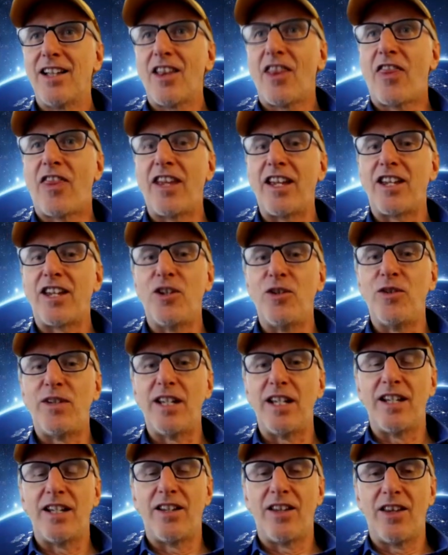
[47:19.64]
think you
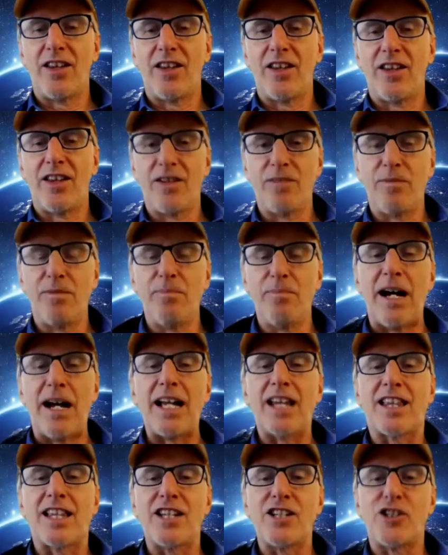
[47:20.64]
did
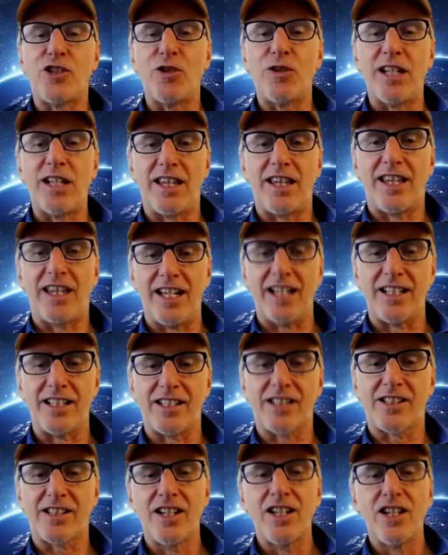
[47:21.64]
Mike thinks you did
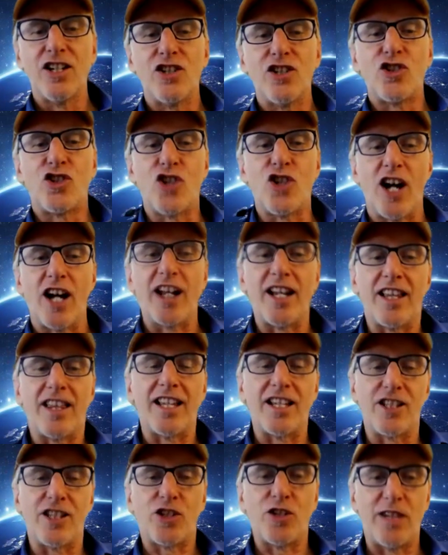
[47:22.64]
this. Johnny
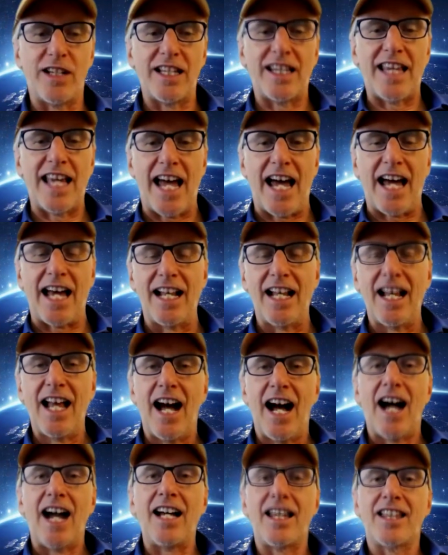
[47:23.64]
thinks you did that.
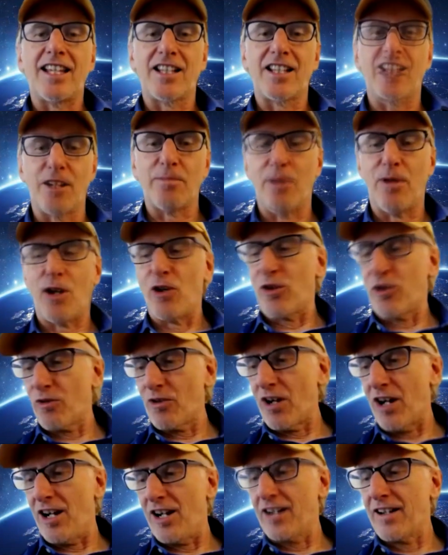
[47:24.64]
I think they're both
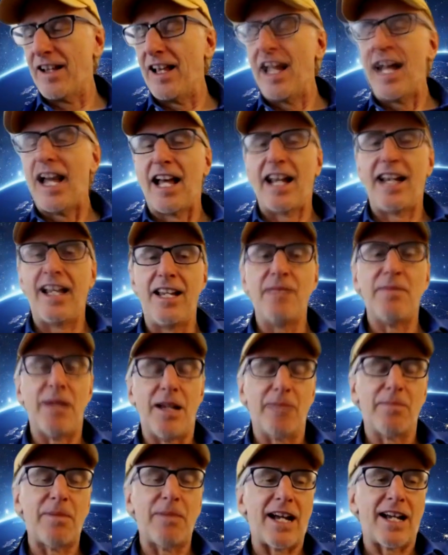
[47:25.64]
wrong. And I
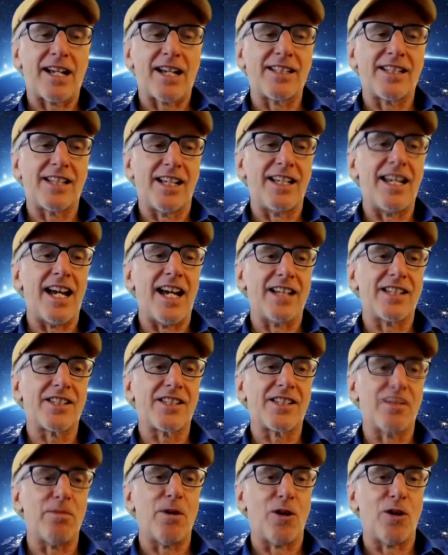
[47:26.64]
emailed back. I said, yes,
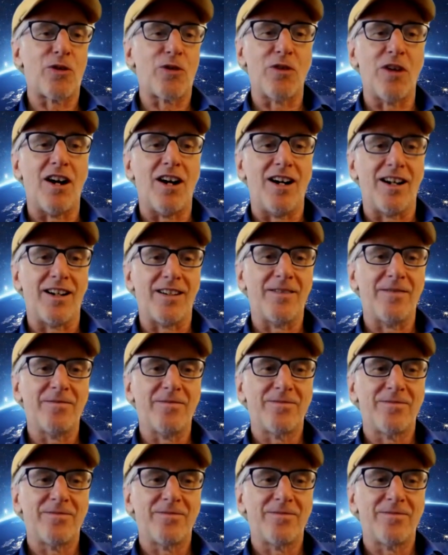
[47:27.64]
they're both wrong.